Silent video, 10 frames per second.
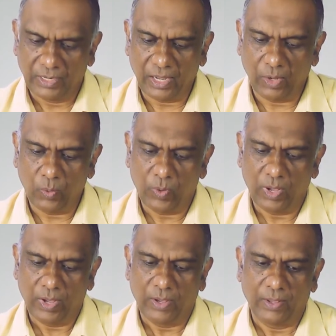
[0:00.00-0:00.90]

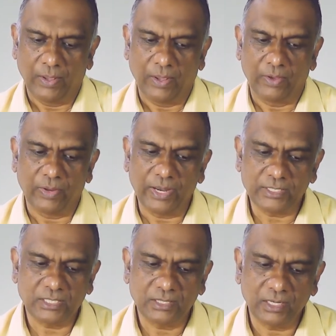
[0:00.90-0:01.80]
Now,
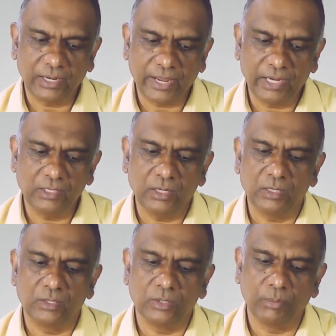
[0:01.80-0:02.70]
let's turn again
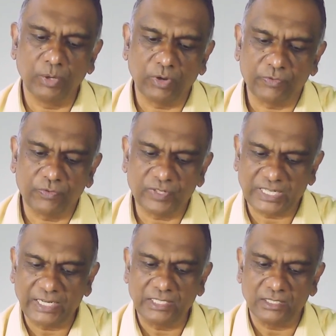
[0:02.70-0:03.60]
to the book of
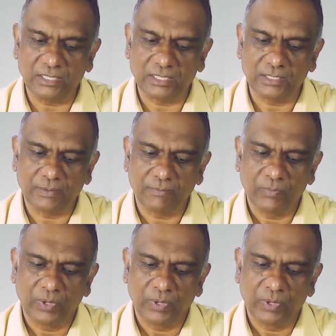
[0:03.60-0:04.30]
Titus.